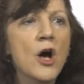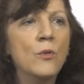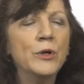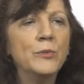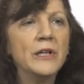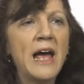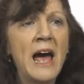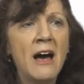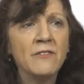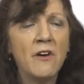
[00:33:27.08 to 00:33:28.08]
we would
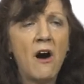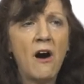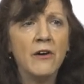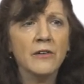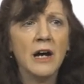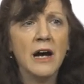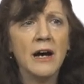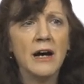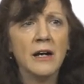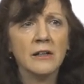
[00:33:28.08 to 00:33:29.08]
have our
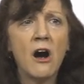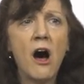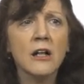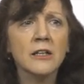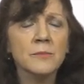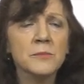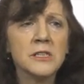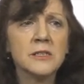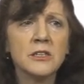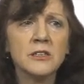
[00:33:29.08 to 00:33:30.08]
uh,
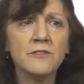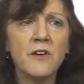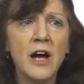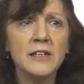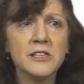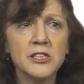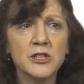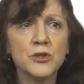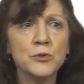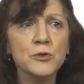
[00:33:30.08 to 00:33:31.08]
columns defined as the
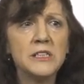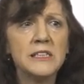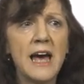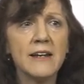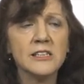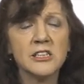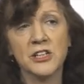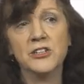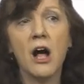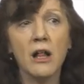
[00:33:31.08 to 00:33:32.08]
true status, the
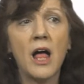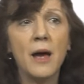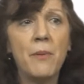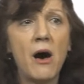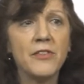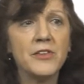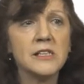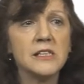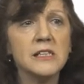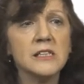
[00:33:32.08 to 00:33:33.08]
null
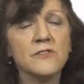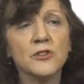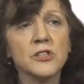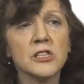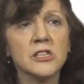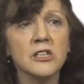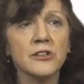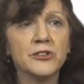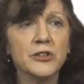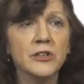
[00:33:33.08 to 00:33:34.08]
hypotheses versus the
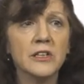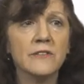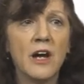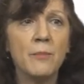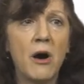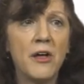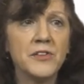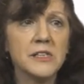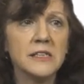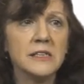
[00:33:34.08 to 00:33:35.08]
alternative
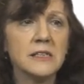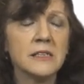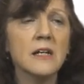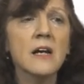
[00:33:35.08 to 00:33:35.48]
hypotheses.